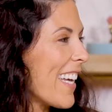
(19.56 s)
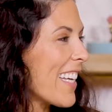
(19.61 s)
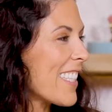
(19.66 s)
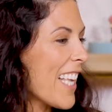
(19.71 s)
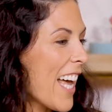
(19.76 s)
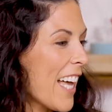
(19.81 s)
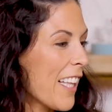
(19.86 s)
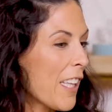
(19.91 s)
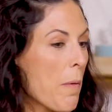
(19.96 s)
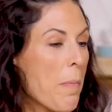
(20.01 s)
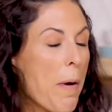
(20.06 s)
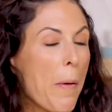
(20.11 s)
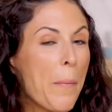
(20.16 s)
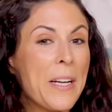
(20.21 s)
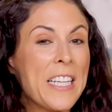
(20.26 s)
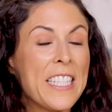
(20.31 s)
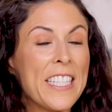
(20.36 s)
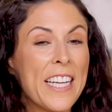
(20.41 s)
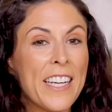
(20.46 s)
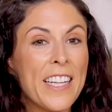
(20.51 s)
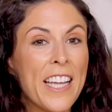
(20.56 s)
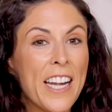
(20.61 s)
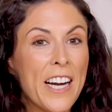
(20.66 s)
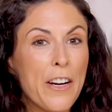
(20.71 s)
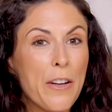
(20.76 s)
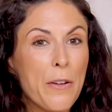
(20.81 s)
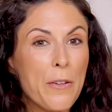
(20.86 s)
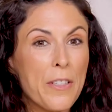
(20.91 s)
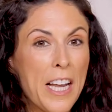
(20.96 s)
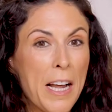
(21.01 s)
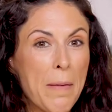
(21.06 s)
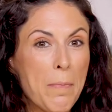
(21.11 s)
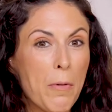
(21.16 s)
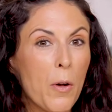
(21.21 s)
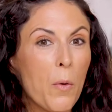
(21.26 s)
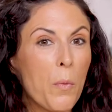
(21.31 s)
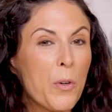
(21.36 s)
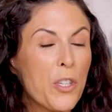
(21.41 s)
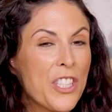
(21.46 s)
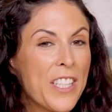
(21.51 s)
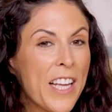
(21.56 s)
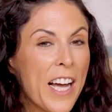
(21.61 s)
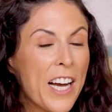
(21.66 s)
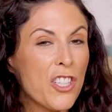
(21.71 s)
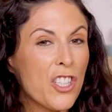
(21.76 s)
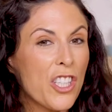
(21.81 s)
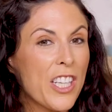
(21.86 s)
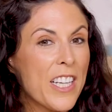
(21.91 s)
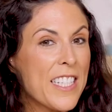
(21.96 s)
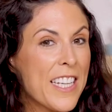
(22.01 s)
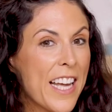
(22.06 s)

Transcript: Exactly, but we did get a new table, which is actually a